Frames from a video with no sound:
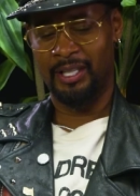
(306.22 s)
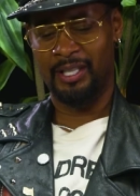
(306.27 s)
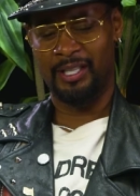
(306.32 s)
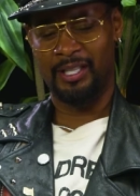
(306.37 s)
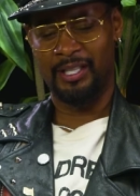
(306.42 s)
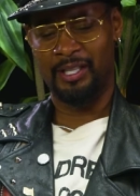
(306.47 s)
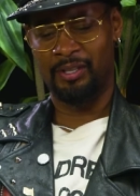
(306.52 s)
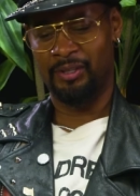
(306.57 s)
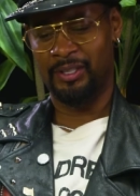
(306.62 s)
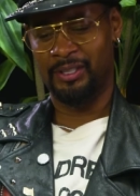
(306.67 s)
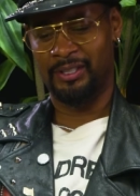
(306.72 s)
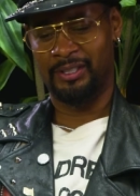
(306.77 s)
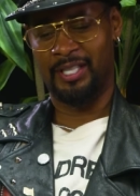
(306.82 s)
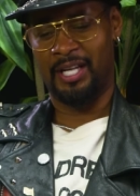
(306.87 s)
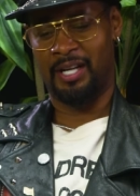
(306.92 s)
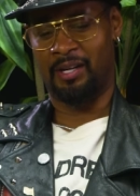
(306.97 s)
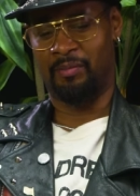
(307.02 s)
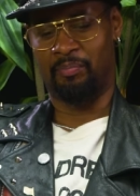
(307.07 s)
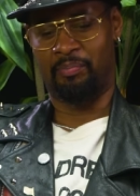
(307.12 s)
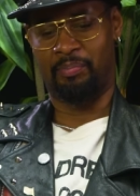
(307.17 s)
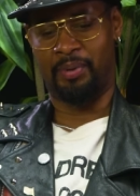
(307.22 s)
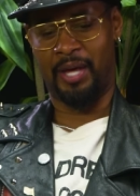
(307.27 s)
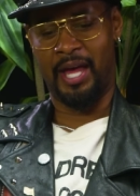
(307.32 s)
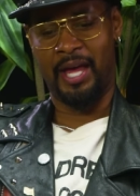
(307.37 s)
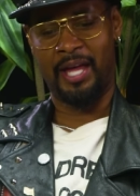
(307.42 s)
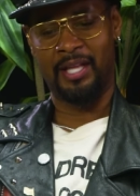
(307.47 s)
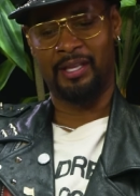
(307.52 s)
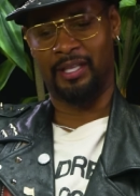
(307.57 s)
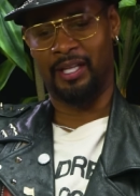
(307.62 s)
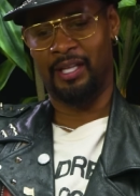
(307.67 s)
Yeah, landlords is not a
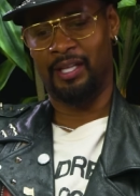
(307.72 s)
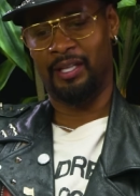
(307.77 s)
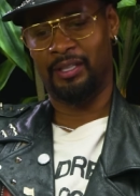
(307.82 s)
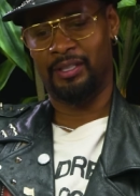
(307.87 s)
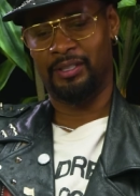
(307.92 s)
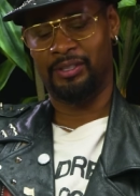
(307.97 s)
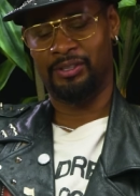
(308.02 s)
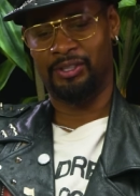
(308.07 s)
bad thing.